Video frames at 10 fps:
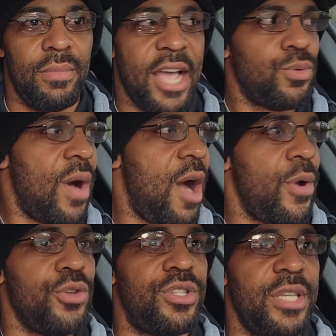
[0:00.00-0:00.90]
that's why
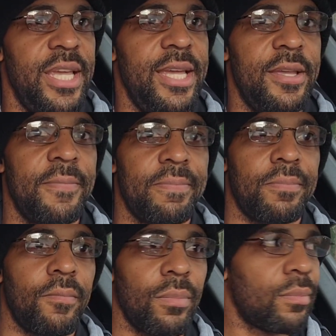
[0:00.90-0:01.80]
when you see
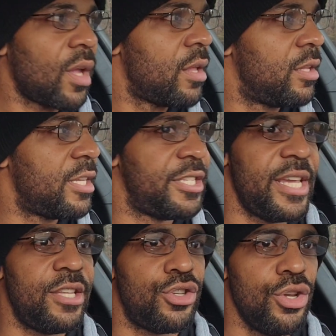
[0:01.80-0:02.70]
the
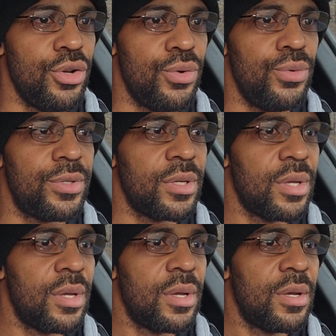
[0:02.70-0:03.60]
G2s,
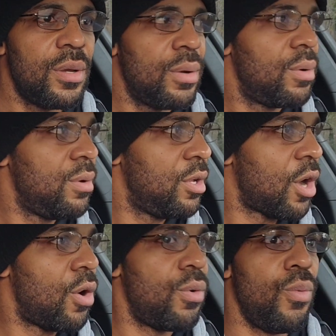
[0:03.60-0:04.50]

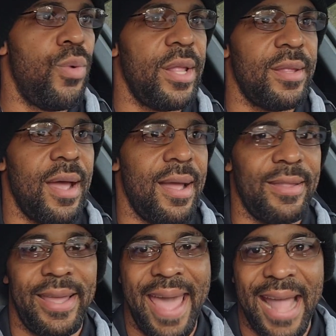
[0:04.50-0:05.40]
with
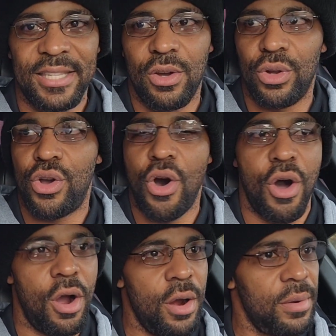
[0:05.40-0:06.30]
the cats on the
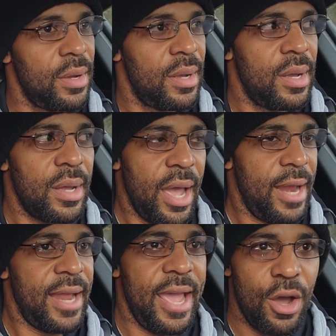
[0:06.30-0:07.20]
car,
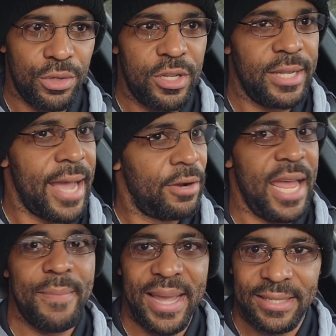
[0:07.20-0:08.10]
and they go to a dyno,
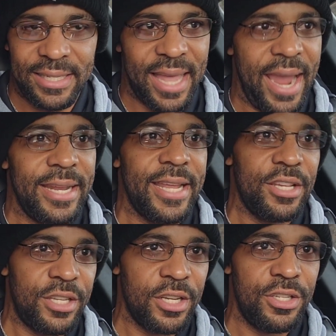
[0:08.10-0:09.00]
they make 680.
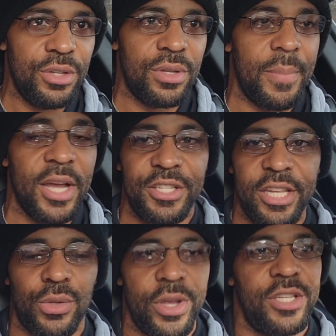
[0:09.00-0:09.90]
They see a
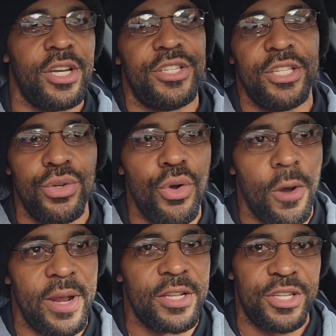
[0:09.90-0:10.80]
G3, you see a G2
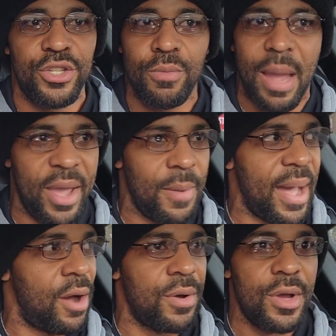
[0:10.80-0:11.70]
go up there, and G2 might make
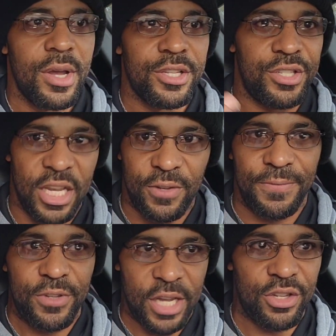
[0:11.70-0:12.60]
about
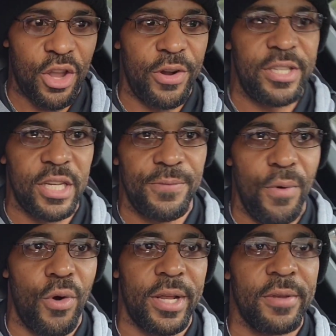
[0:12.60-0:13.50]
630,
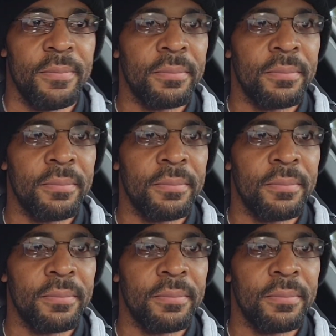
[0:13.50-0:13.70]
640.